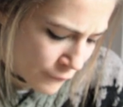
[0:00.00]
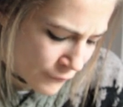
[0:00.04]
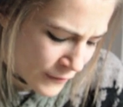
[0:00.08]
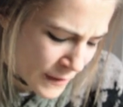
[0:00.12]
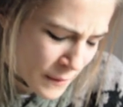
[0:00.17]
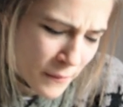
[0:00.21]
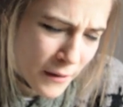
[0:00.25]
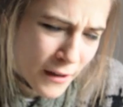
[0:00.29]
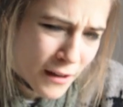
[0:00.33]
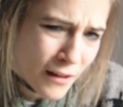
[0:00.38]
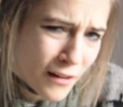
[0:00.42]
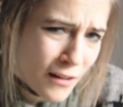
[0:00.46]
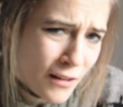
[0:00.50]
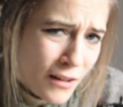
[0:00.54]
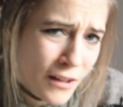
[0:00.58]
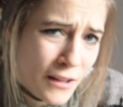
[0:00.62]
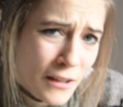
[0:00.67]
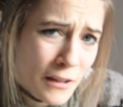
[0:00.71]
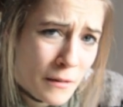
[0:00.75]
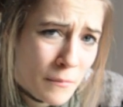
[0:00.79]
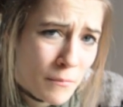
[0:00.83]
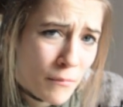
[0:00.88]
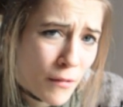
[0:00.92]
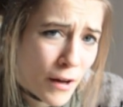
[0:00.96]
female
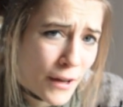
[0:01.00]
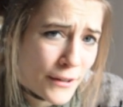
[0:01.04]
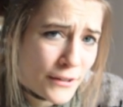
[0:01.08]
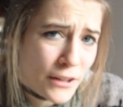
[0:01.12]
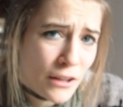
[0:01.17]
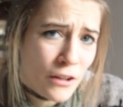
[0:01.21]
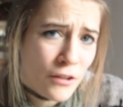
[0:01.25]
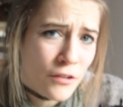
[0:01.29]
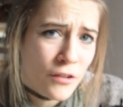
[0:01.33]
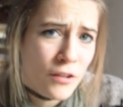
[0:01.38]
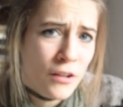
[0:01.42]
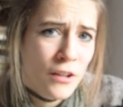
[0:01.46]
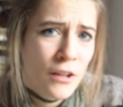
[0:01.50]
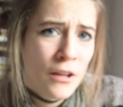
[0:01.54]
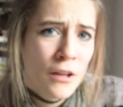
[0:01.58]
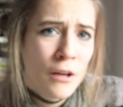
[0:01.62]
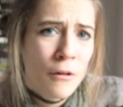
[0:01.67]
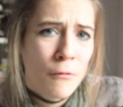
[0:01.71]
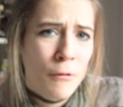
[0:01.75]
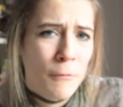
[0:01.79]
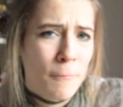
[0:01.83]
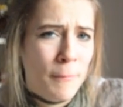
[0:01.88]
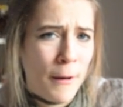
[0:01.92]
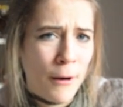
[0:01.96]
models.
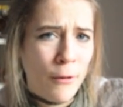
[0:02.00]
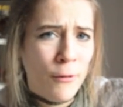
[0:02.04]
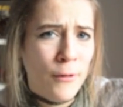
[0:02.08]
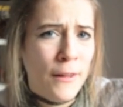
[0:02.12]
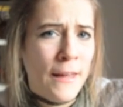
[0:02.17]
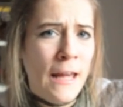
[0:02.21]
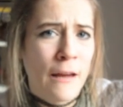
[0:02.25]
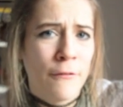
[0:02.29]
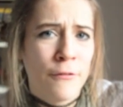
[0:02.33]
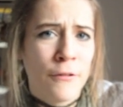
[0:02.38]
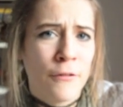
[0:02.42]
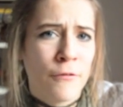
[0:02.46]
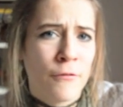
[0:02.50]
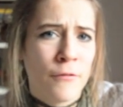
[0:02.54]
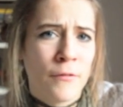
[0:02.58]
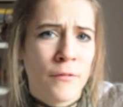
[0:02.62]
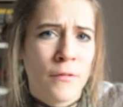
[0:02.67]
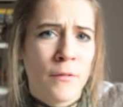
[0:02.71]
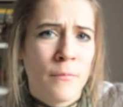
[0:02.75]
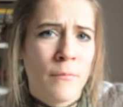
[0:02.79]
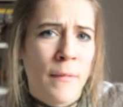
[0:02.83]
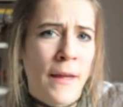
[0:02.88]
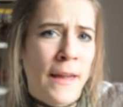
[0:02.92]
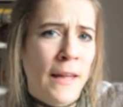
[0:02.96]
We barely have even
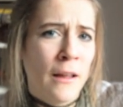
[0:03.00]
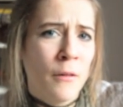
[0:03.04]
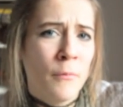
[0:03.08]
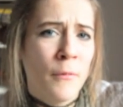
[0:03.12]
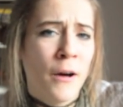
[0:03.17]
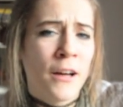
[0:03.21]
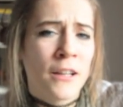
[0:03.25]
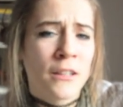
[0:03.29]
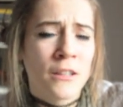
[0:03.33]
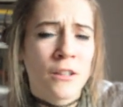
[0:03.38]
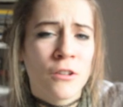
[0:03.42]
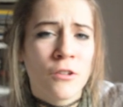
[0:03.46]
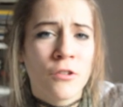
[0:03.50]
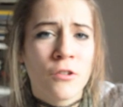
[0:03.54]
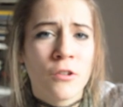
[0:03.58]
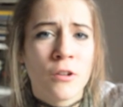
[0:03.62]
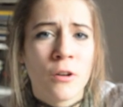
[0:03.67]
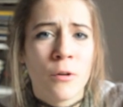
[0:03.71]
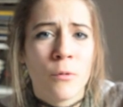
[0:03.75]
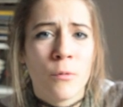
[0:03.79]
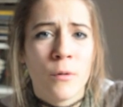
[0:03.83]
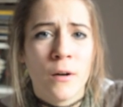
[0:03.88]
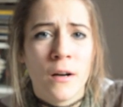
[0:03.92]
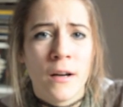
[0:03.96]
male models,
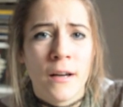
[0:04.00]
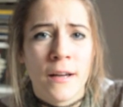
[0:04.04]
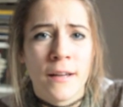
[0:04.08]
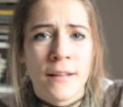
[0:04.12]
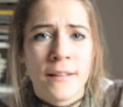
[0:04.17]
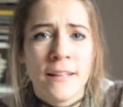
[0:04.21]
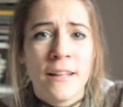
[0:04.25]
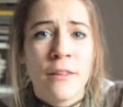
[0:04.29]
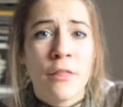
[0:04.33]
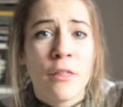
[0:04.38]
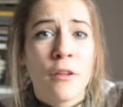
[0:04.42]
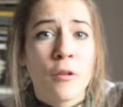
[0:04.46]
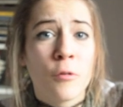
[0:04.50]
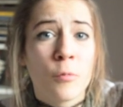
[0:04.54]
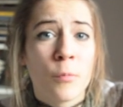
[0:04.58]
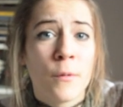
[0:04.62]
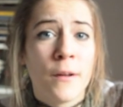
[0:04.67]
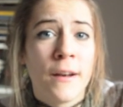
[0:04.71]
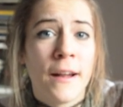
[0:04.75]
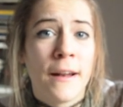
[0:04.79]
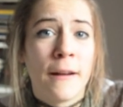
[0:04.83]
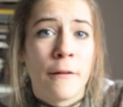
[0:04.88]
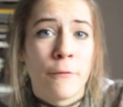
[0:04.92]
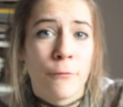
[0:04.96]
so I did this
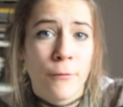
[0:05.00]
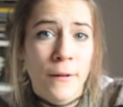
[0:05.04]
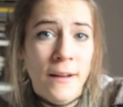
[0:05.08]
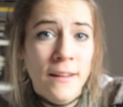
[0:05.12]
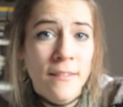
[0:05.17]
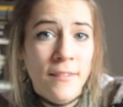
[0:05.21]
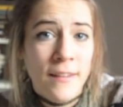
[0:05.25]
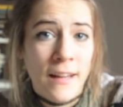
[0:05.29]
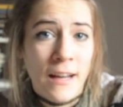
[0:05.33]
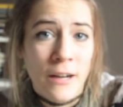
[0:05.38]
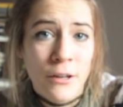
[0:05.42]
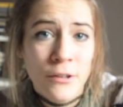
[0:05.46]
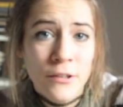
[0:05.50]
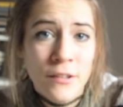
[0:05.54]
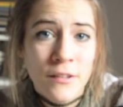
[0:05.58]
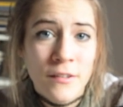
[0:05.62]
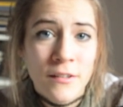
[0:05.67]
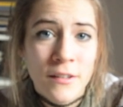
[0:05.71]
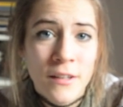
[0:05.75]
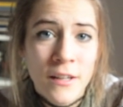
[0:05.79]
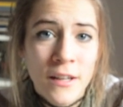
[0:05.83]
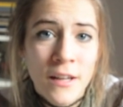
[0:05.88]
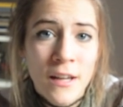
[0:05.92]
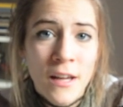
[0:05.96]
one at a friend's
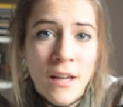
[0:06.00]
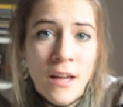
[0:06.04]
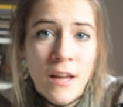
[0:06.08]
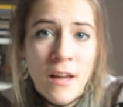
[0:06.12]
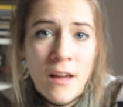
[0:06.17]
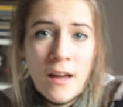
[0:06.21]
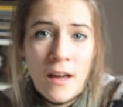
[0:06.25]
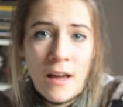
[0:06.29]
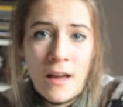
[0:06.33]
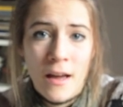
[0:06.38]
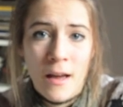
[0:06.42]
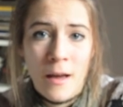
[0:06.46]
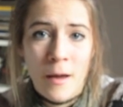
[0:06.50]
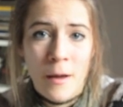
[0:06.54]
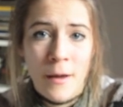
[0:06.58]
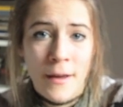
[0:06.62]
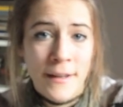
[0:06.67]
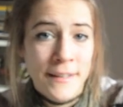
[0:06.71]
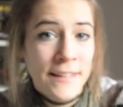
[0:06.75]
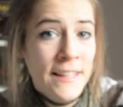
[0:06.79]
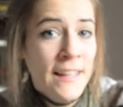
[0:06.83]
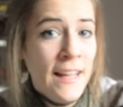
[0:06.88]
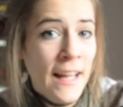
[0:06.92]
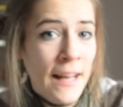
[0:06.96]
house,
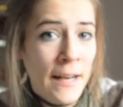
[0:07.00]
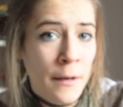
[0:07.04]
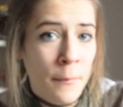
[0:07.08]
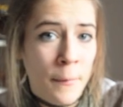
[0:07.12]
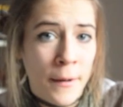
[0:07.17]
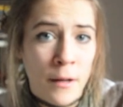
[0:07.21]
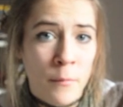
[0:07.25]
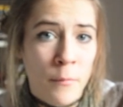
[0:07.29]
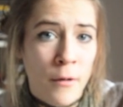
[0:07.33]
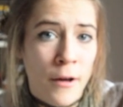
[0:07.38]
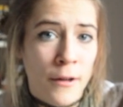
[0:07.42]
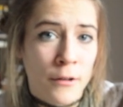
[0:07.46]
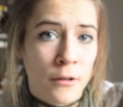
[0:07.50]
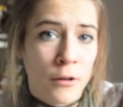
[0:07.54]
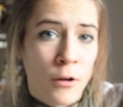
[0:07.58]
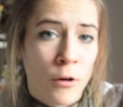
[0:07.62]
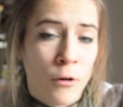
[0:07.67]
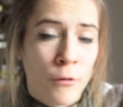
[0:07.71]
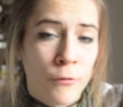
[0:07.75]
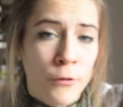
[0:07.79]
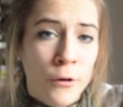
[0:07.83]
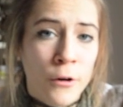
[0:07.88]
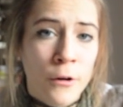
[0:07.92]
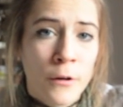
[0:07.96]
and he had a male model
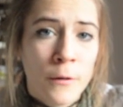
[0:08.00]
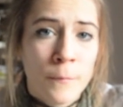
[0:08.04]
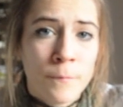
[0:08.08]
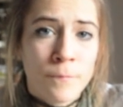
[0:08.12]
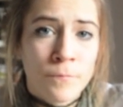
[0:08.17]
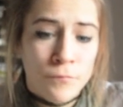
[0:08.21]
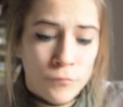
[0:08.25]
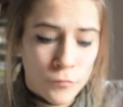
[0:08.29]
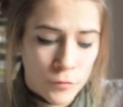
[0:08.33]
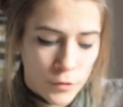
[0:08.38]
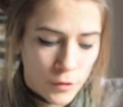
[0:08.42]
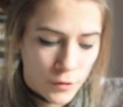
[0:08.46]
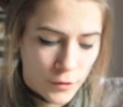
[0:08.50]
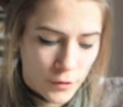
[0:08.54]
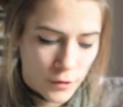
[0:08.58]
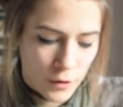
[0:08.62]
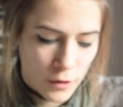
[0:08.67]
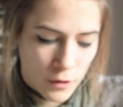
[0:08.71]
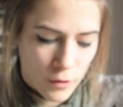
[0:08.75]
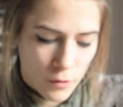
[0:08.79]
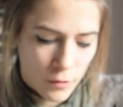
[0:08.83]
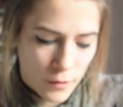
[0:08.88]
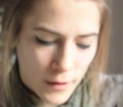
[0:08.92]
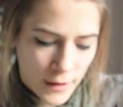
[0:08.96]
over,
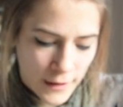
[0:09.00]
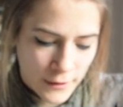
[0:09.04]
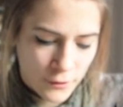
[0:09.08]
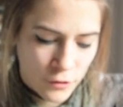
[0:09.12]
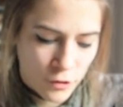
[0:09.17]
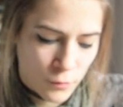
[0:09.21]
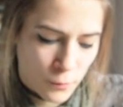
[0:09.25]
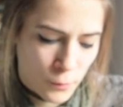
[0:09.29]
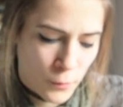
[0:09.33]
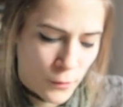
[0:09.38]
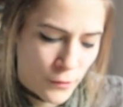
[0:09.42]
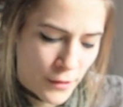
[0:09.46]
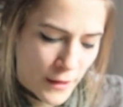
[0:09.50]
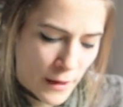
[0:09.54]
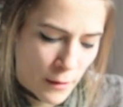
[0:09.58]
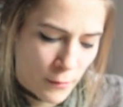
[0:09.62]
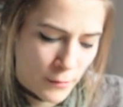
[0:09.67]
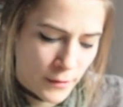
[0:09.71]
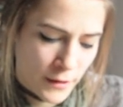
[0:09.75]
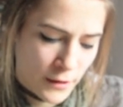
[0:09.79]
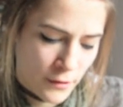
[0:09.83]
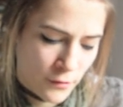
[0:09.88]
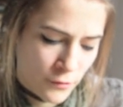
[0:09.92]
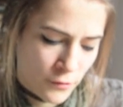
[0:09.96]
so I just put that
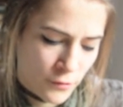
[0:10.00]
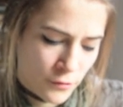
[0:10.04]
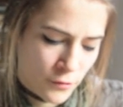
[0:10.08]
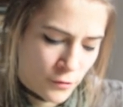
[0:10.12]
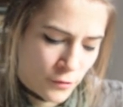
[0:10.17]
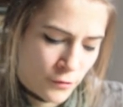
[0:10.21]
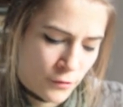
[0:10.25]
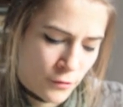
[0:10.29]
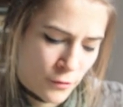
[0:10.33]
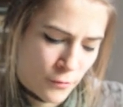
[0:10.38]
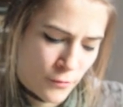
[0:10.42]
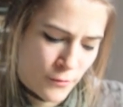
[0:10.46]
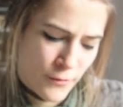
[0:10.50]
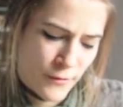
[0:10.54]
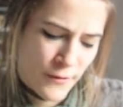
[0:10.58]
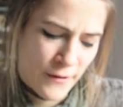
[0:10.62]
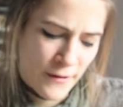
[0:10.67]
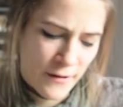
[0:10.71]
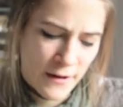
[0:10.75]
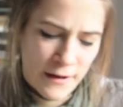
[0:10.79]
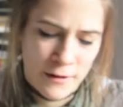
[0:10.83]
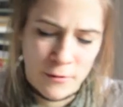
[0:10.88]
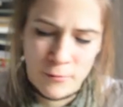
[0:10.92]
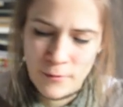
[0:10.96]
one in just so that
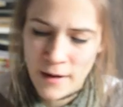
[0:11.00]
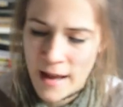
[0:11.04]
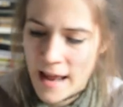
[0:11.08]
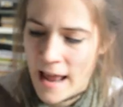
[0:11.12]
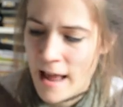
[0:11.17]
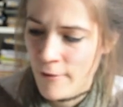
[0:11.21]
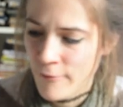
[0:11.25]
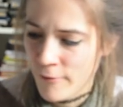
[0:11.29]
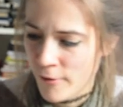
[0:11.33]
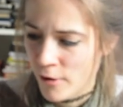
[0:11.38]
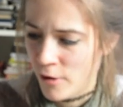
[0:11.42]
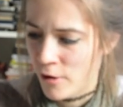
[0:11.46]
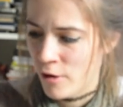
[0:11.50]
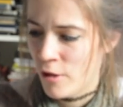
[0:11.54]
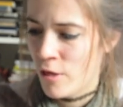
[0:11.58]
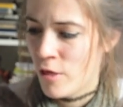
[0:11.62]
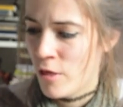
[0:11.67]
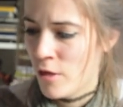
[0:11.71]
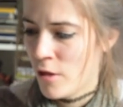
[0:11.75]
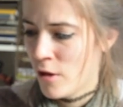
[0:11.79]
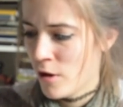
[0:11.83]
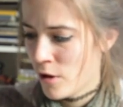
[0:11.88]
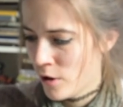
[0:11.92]
I don't have all